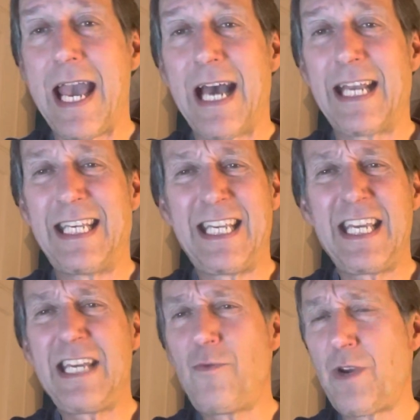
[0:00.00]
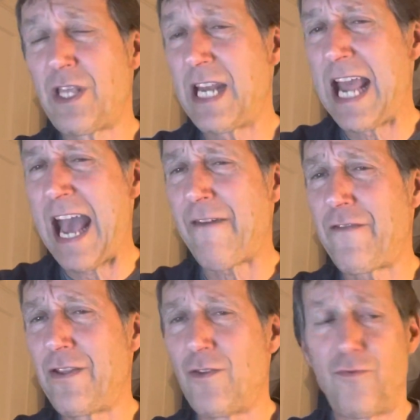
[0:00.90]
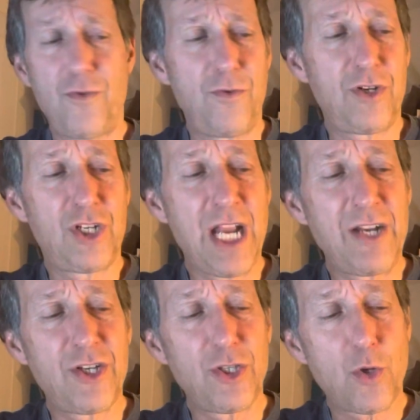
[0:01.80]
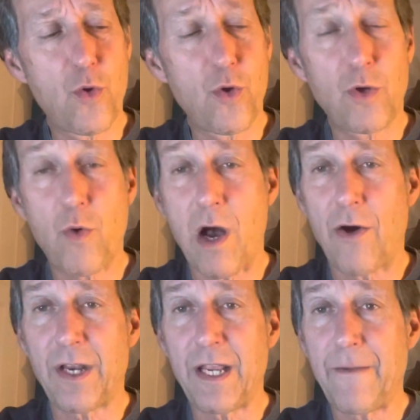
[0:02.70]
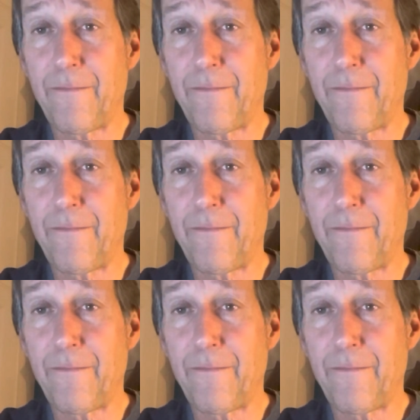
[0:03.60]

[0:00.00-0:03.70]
a D with an F in the root, changing the chord quality